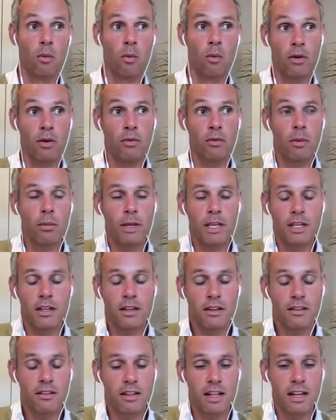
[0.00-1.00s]
What will be in
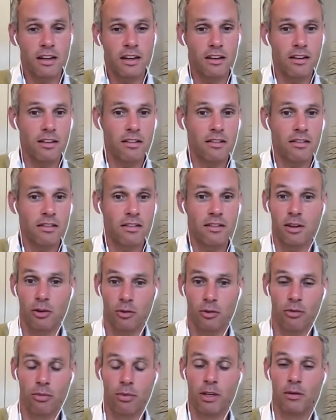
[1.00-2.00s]
that standard is
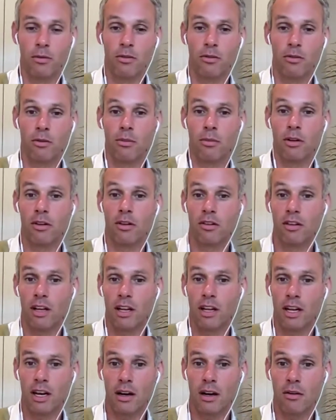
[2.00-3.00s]
still to be determined,
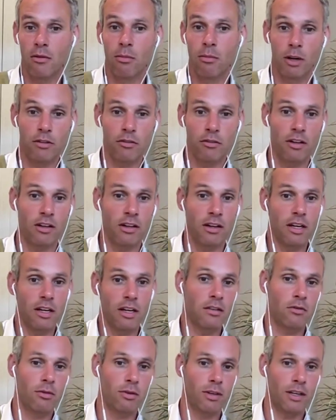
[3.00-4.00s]
and how much it
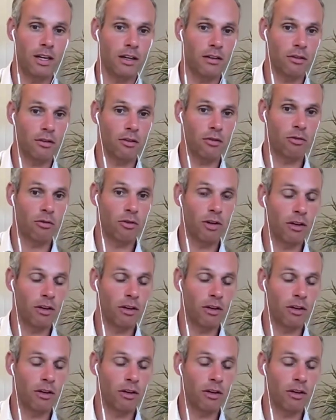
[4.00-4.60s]
aligns with ISO